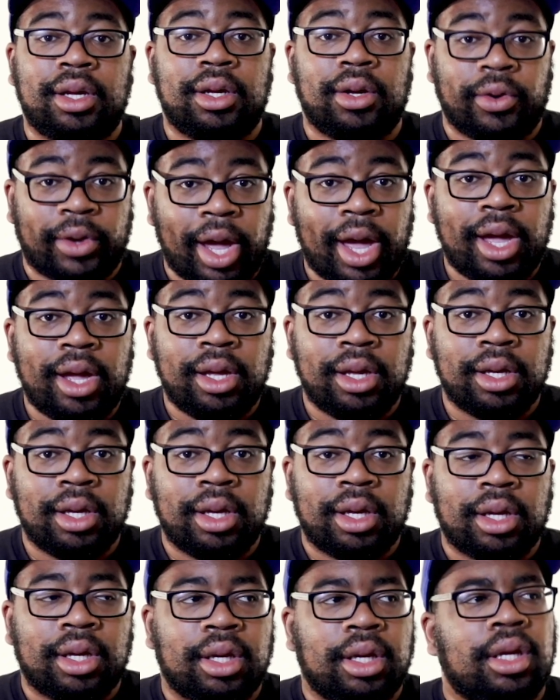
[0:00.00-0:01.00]
okay?
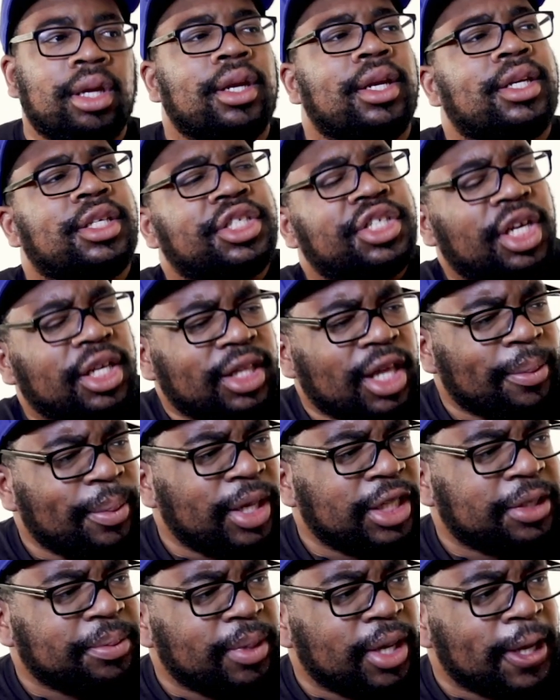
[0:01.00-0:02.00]
Shit, that
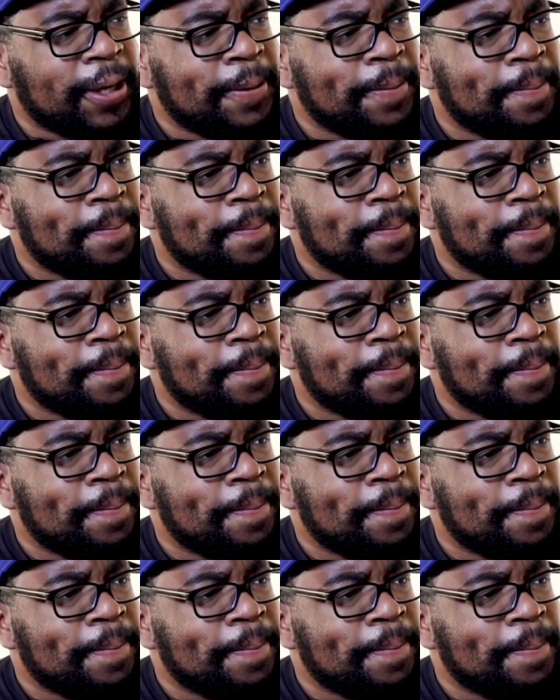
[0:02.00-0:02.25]
means me.